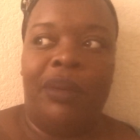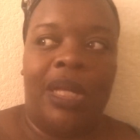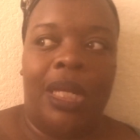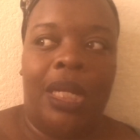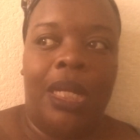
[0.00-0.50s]

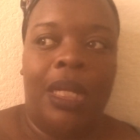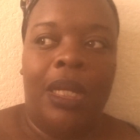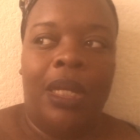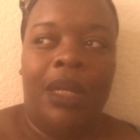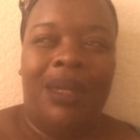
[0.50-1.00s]
really
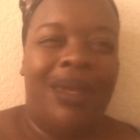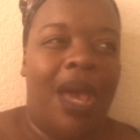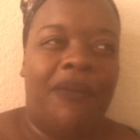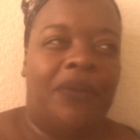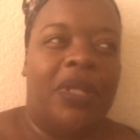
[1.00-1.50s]

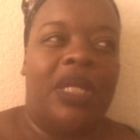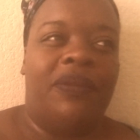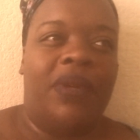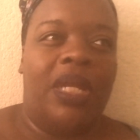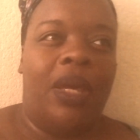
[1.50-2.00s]
not feeling
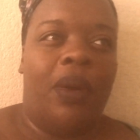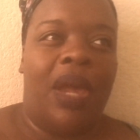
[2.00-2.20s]
the video.